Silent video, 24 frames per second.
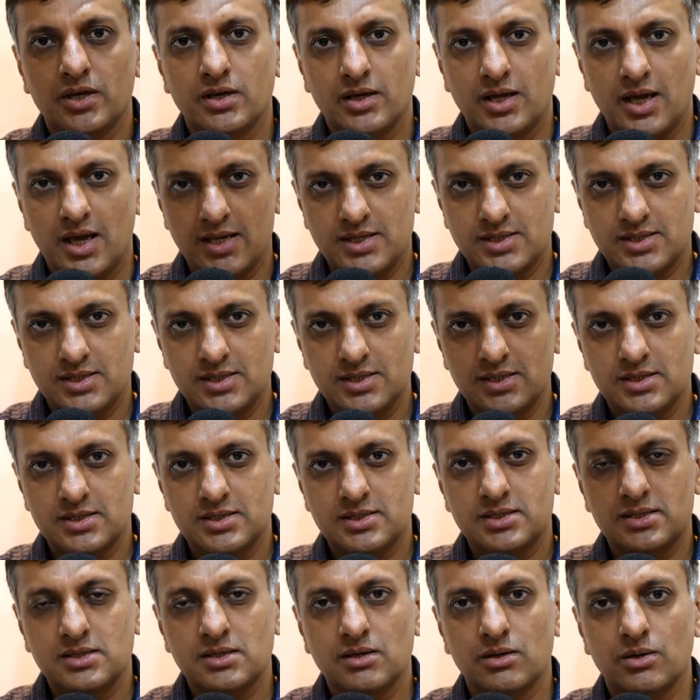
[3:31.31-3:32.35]

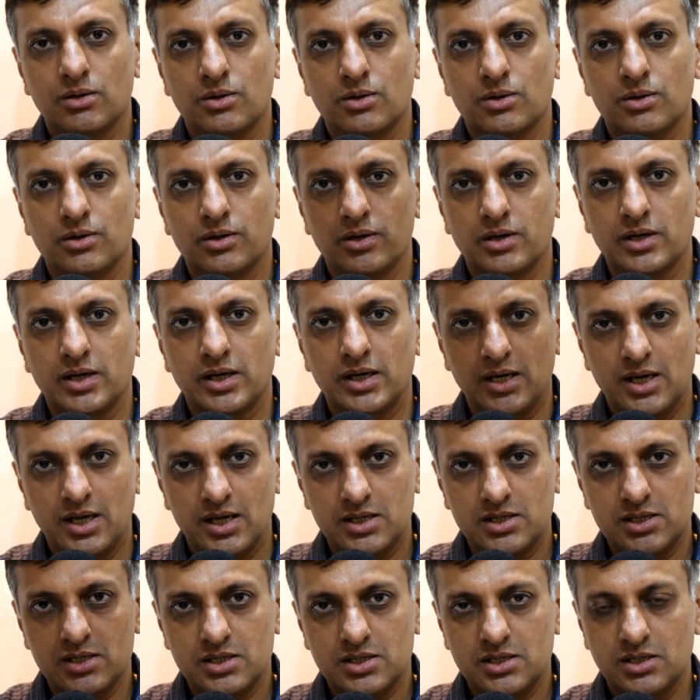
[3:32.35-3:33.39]
gases or
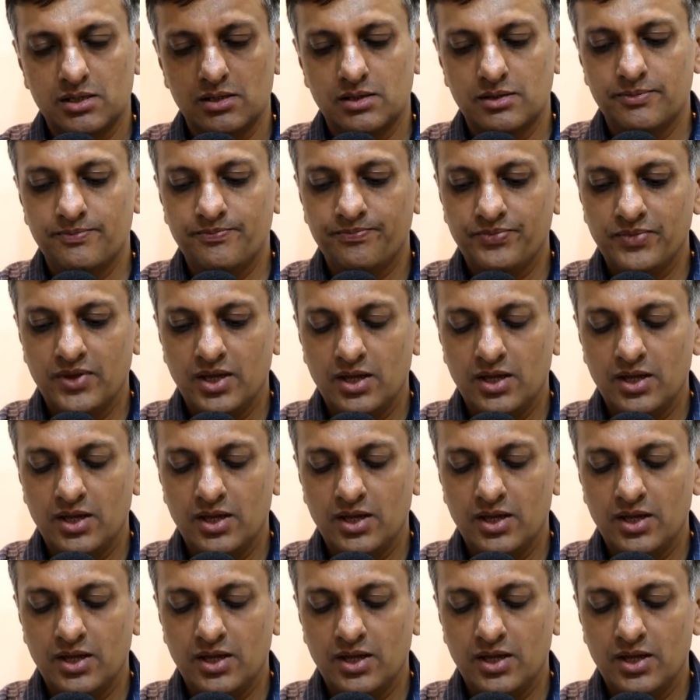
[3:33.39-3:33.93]
indigestion.